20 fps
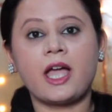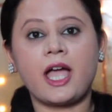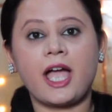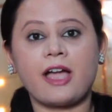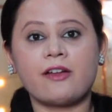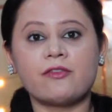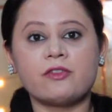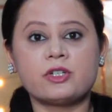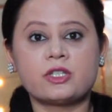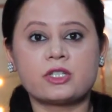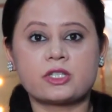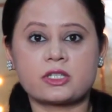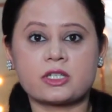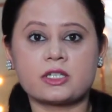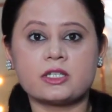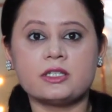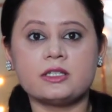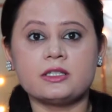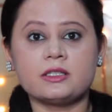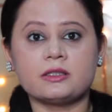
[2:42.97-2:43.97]
I would
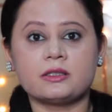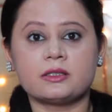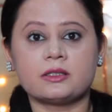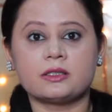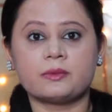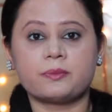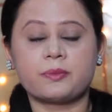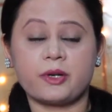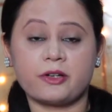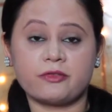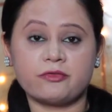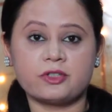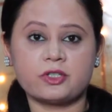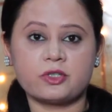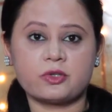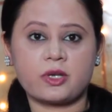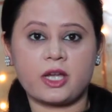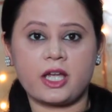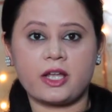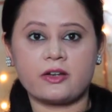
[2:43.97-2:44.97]
still prefer
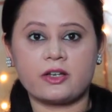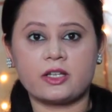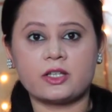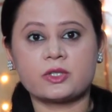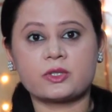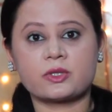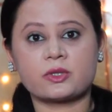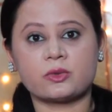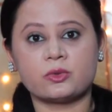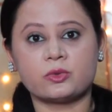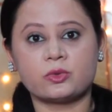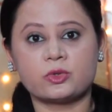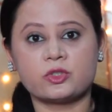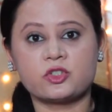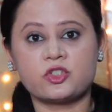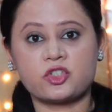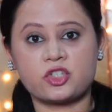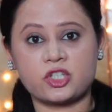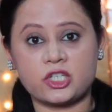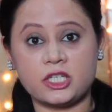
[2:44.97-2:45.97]
to carry his own
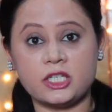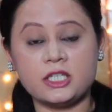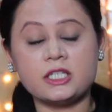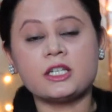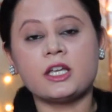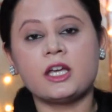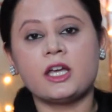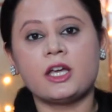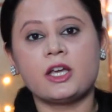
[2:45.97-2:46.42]
sheet,